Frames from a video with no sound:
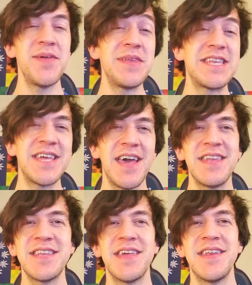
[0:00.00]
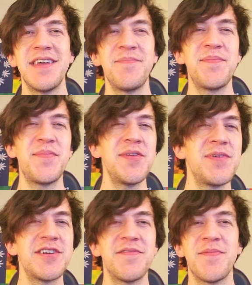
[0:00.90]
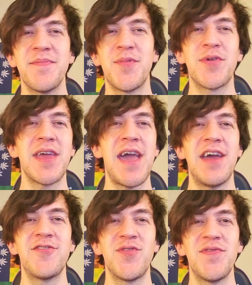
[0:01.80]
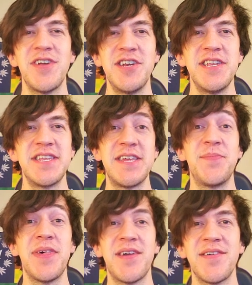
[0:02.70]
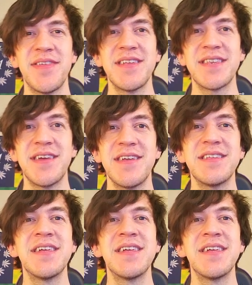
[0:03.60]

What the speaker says: name is Sass and I'm pretty much a more casual VGC player these days,